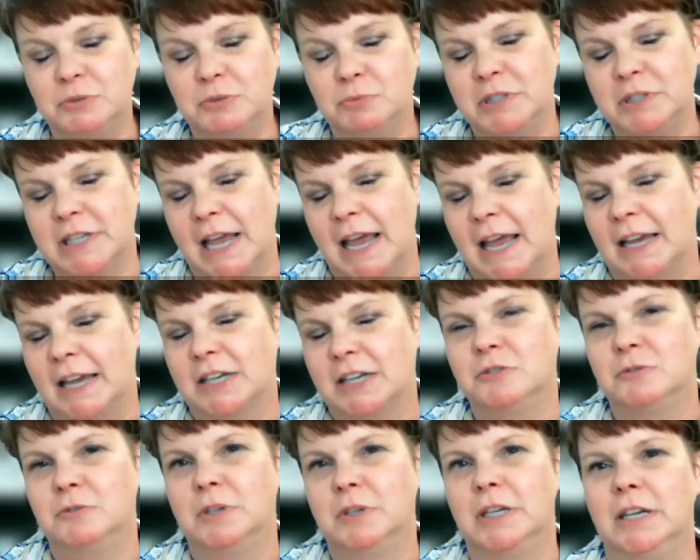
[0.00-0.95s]
was
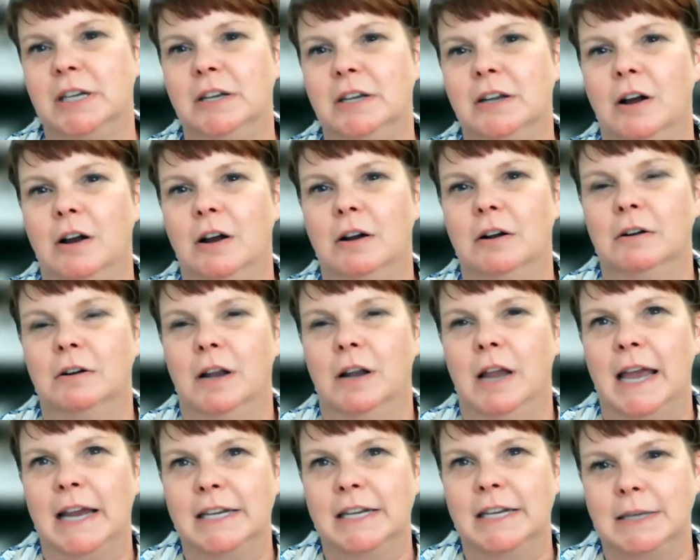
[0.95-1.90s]
actually our
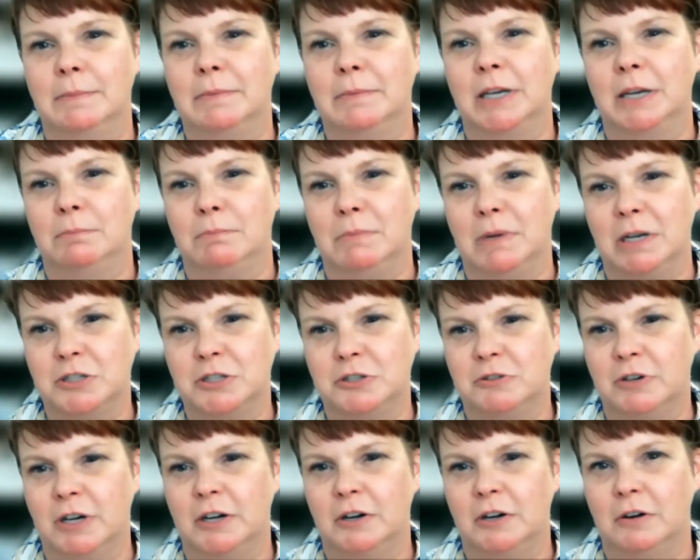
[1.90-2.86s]
academic
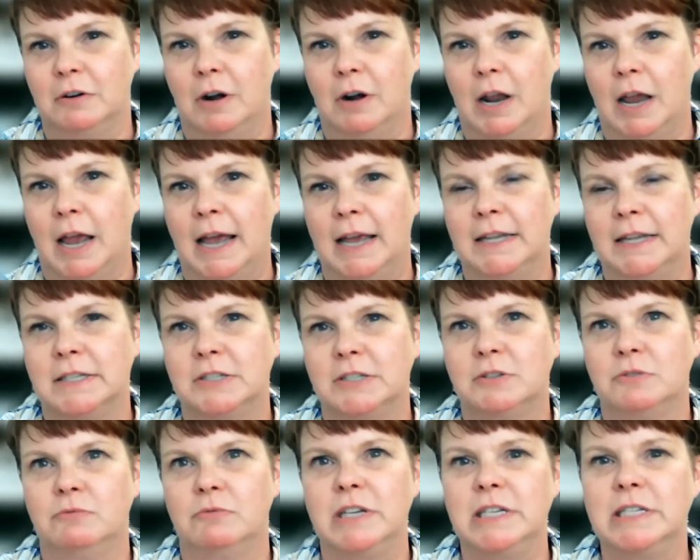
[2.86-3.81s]
administrator
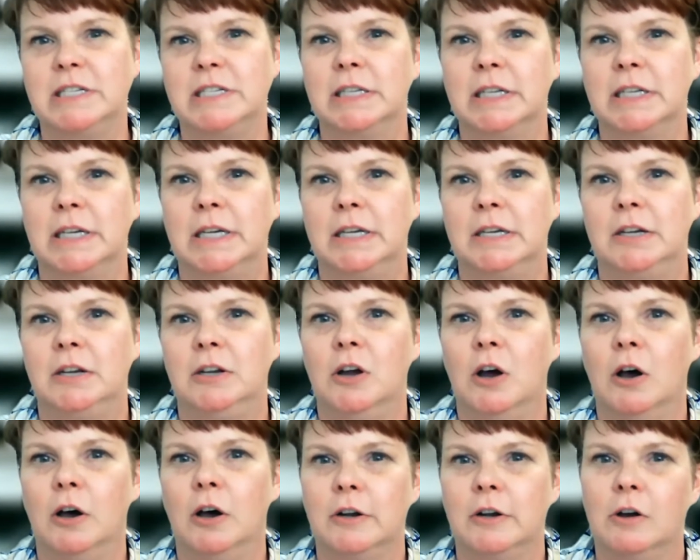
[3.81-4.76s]
has recently
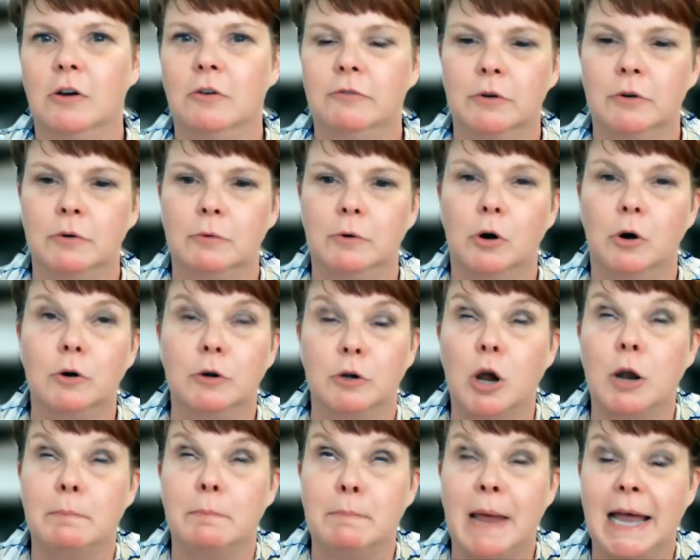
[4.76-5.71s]
gone
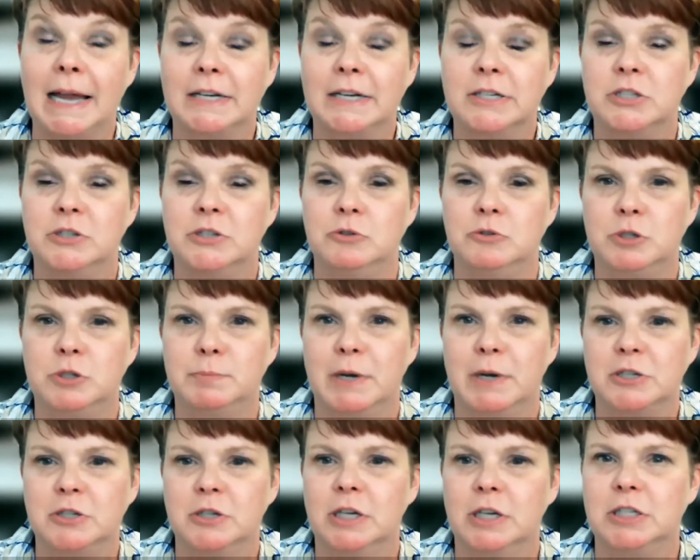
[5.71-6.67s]
back to
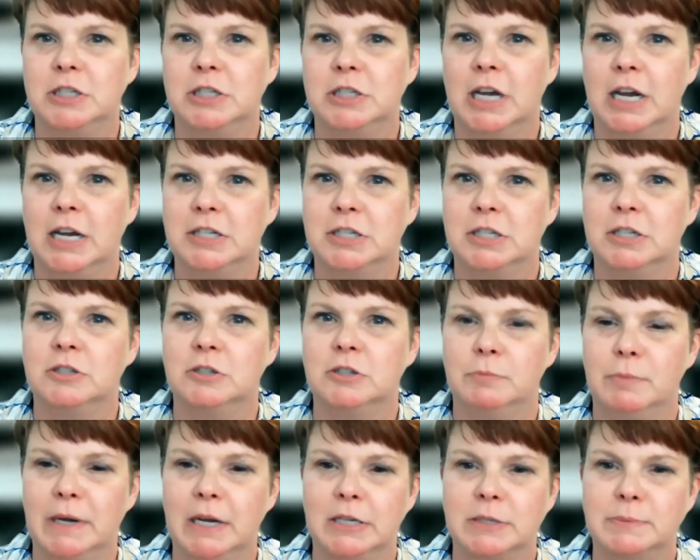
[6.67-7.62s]
special education to
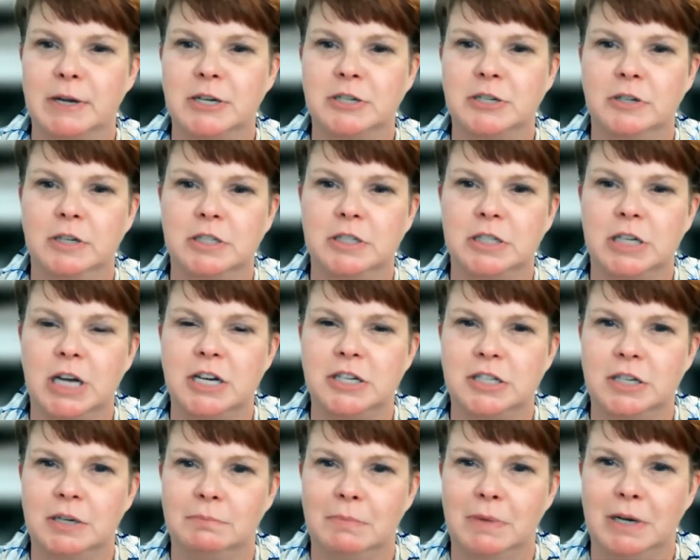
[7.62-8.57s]
be a special
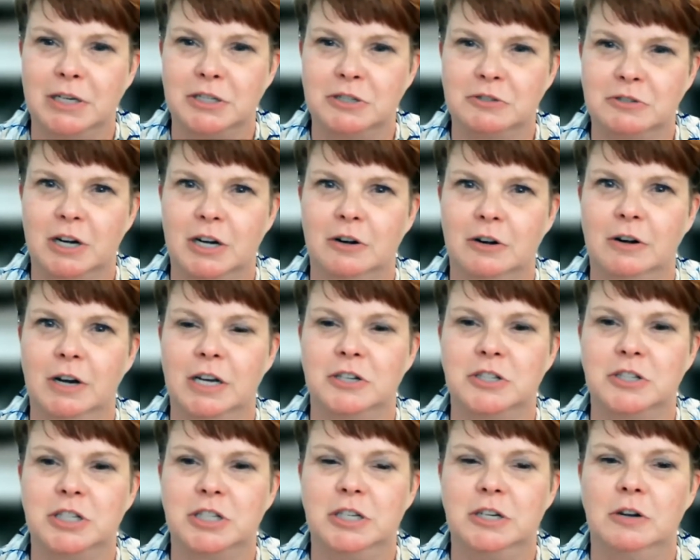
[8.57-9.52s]
education administrator. And
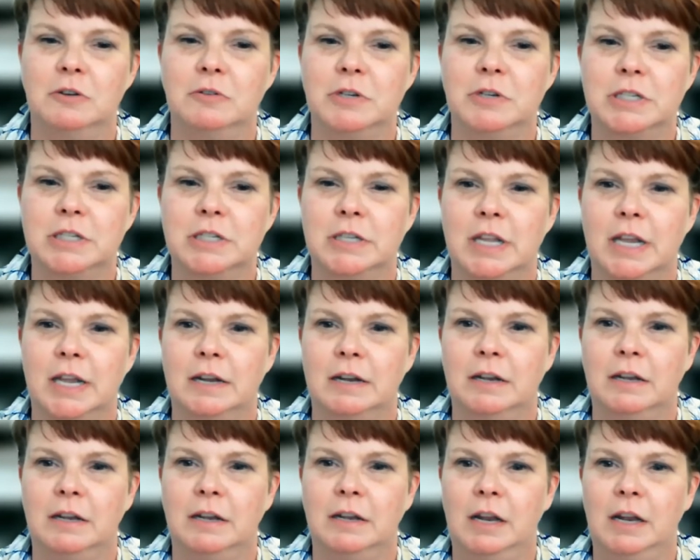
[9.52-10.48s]
she noticed that
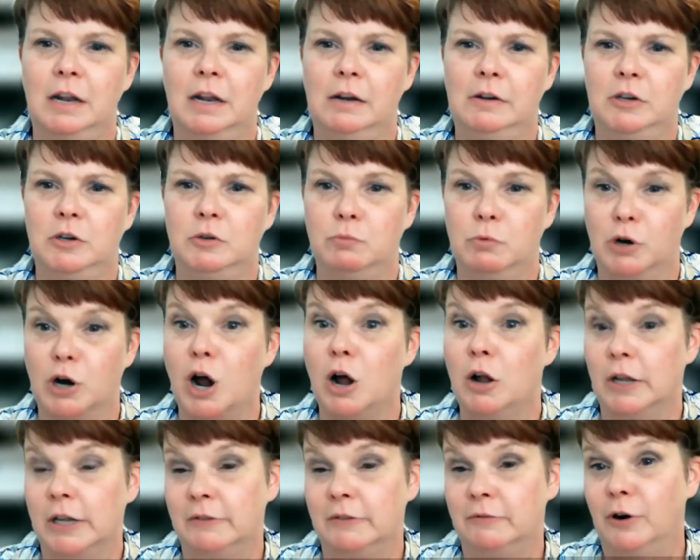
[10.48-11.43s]
you were
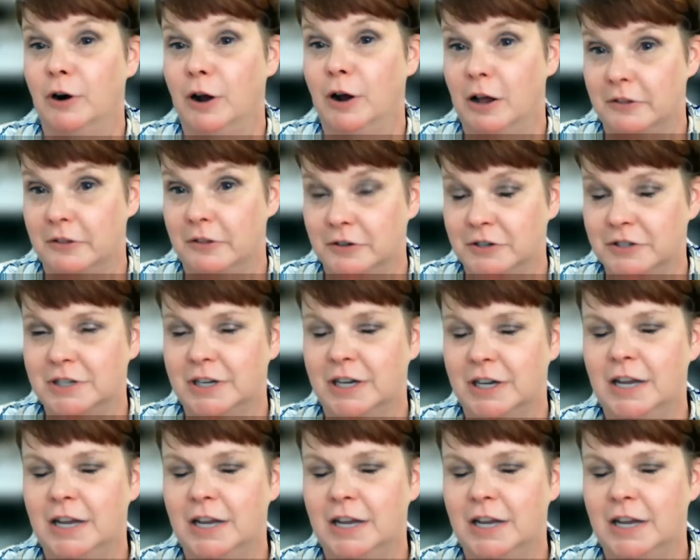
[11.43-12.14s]
calling for authors,